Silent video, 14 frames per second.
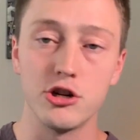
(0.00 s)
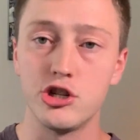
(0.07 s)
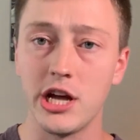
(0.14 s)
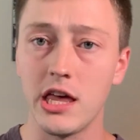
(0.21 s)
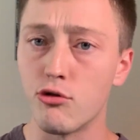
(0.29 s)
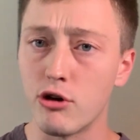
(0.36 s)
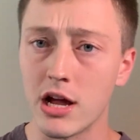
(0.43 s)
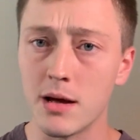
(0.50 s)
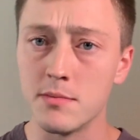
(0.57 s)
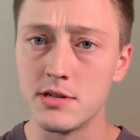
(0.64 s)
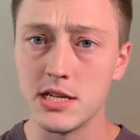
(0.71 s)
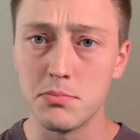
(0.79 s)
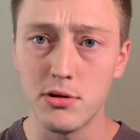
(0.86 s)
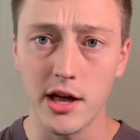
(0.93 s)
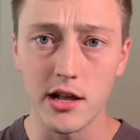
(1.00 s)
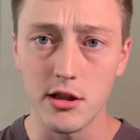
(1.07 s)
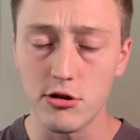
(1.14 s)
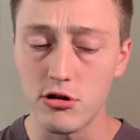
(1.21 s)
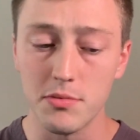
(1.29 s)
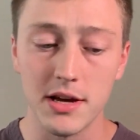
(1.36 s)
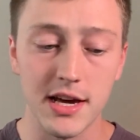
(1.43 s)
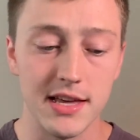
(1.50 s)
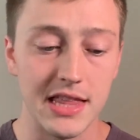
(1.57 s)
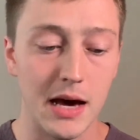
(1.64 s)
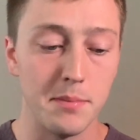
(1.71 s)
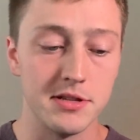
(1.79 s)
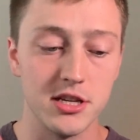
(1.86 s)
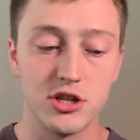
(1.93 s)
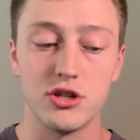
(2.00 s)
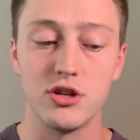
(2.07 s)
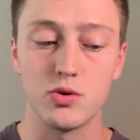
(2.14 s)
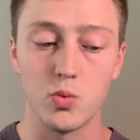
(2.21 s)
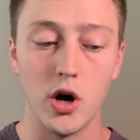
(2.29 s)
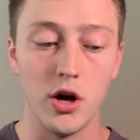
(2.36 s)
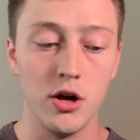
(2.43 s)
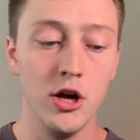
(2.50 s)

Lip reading: Jalen Ramsey played a little bit in that position as well.